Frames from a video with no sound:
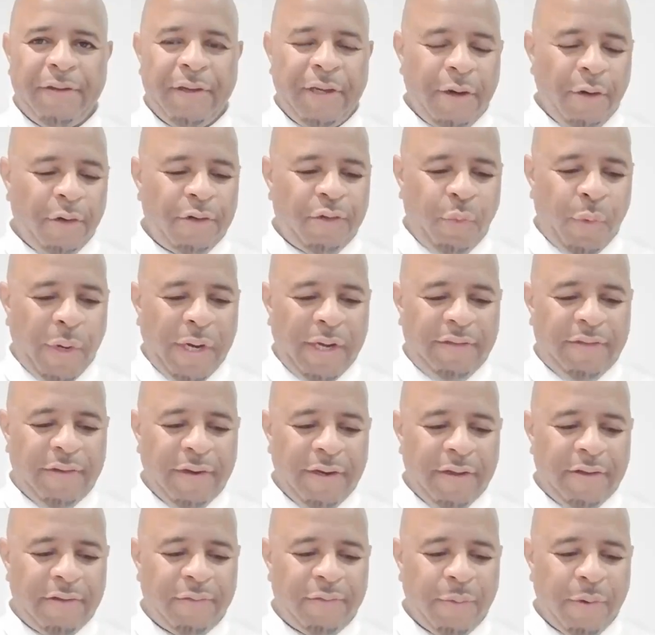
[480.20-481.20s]
you know, tweeting
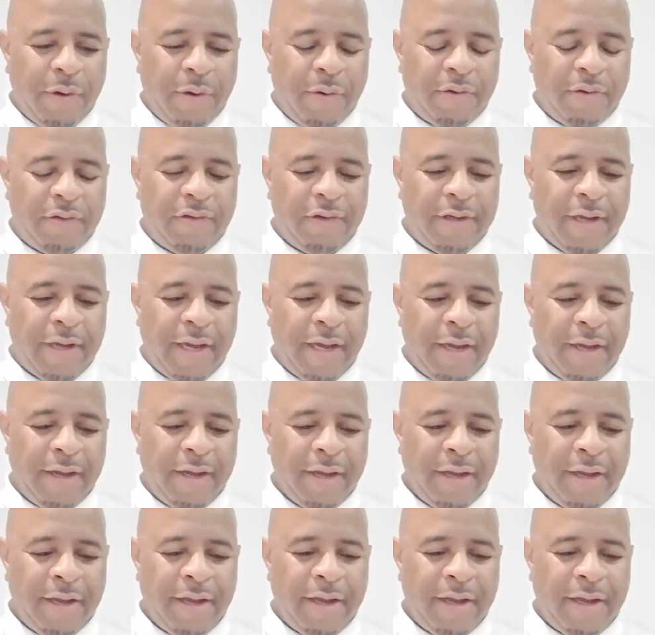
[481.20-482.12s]
as well today